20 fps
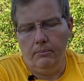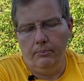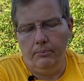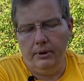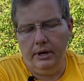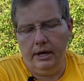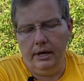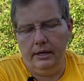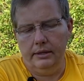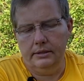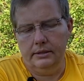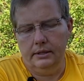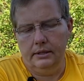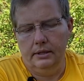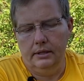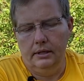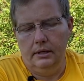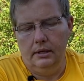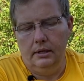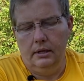But
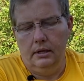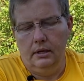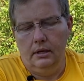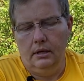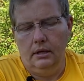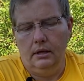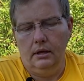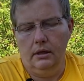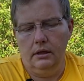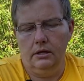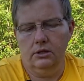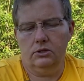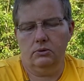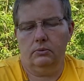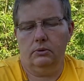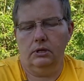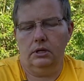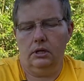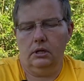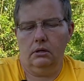this
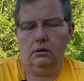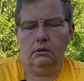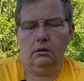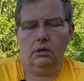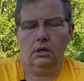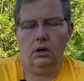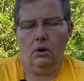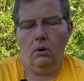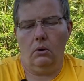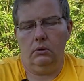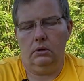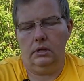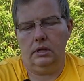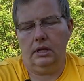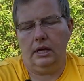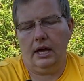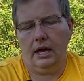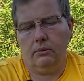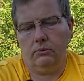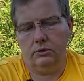one here, the only
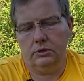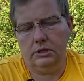thing I will